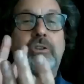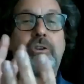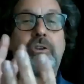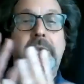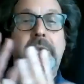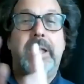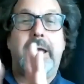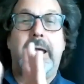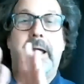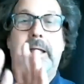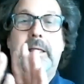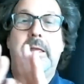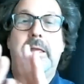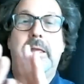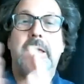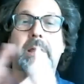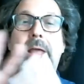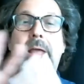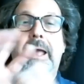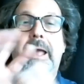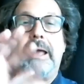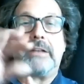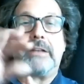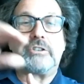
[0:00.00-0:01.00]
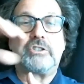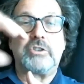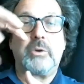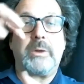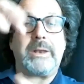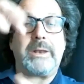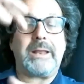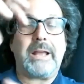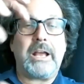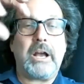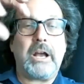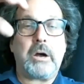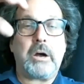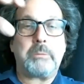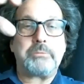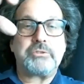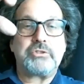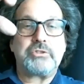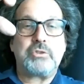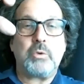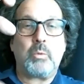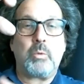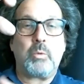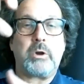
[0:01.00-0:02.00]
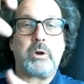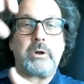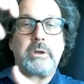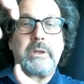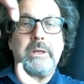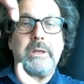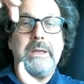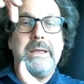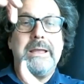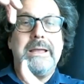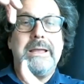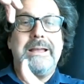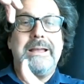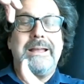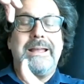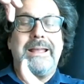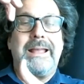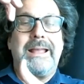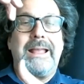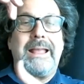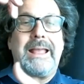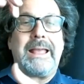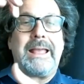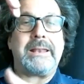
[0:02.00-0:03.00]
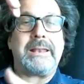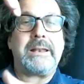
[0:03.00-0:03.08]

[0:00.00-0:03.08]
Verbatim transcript: neck. And so it helps to work and